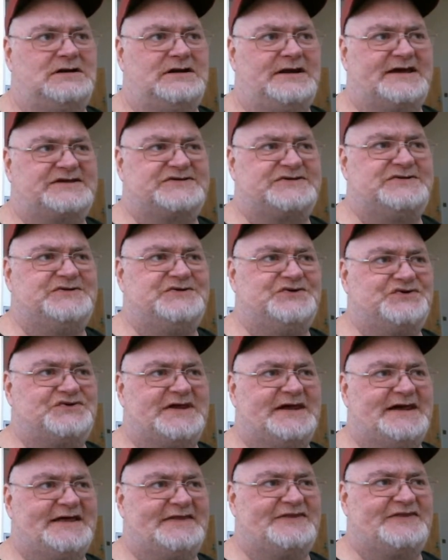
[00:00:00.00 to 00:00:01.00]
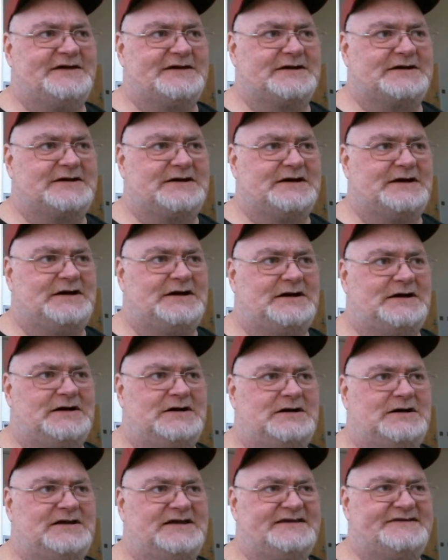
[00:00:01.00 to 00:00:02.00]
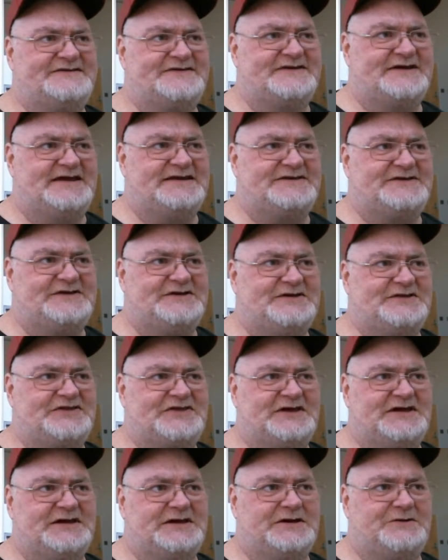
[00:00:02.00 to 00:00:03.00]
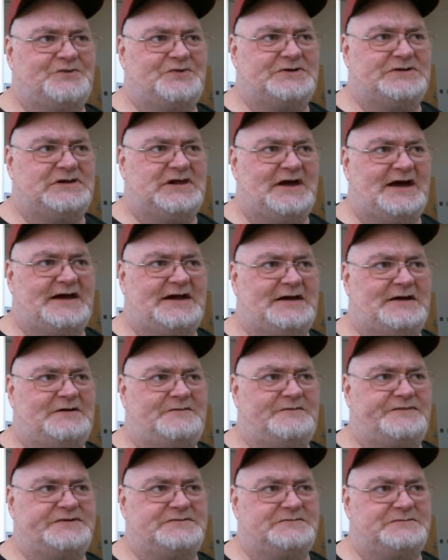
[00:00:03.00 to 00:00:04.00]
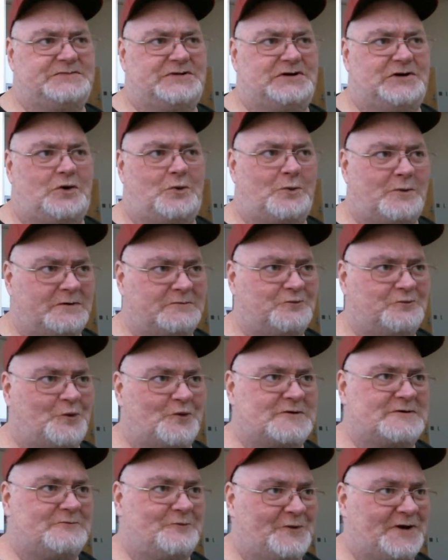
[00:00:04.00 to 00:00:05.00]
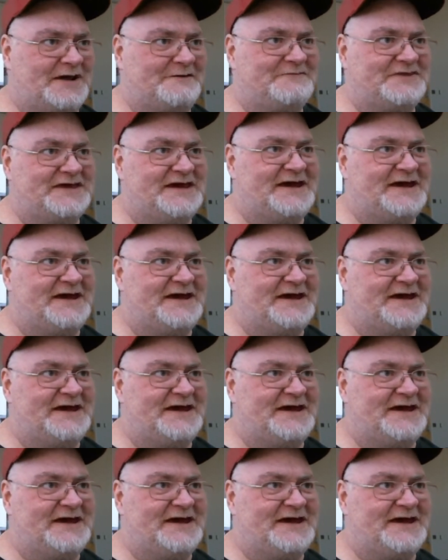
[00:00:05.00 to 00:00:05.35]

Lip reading: Next Tuesday, I think, is the 18th, and we'll have, or whenever